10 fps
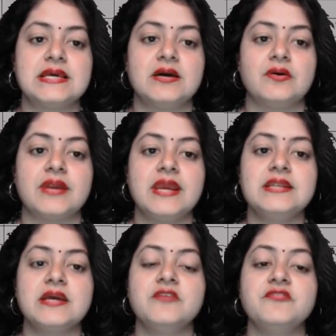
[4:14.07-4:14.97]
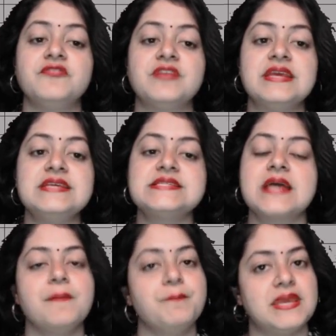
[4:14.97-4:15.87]
All right, freeze
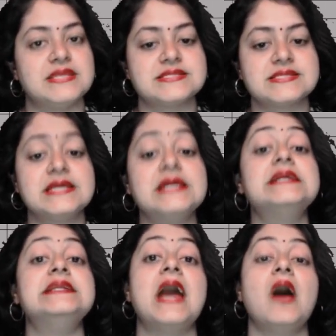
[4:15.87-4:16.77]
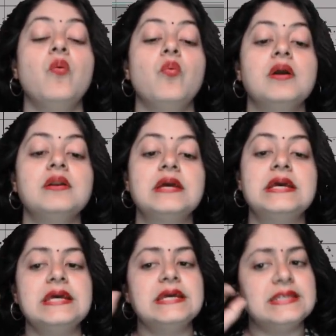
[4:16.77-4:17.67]
panes. Now what?
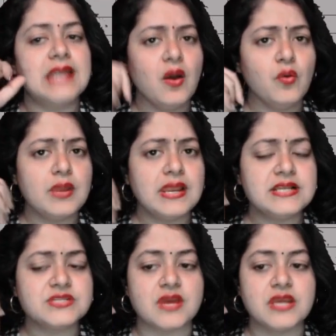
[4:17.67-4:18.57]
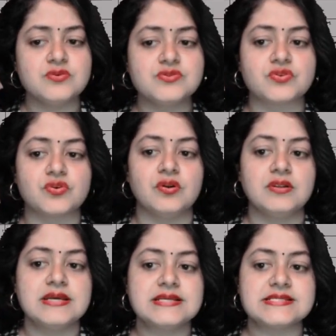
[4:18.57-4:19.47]
Now when I'll try to scroll,
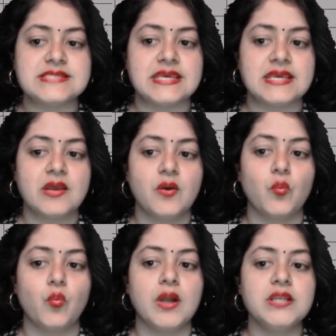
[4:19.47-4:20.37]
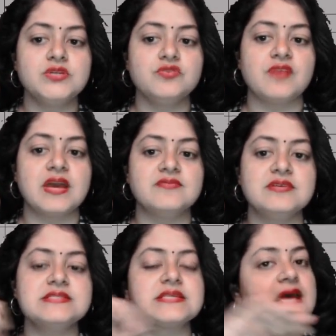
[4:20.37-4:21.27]
see, one to five
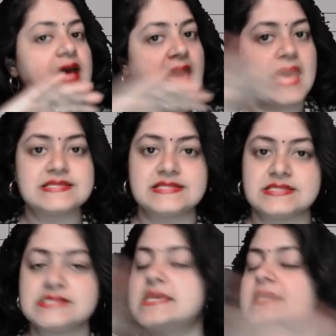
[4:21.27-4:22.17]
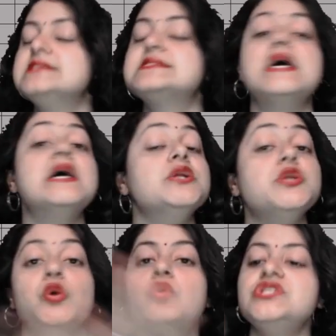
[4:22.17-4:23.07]
is as it is. There is
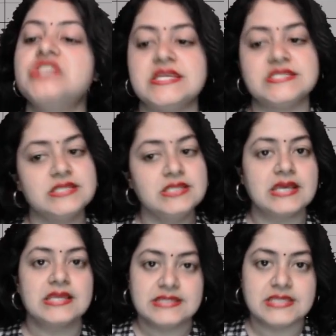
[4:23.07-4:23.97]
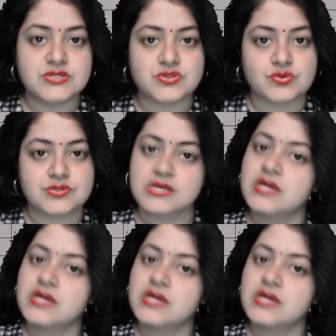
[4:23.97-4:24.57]
no change in these rows,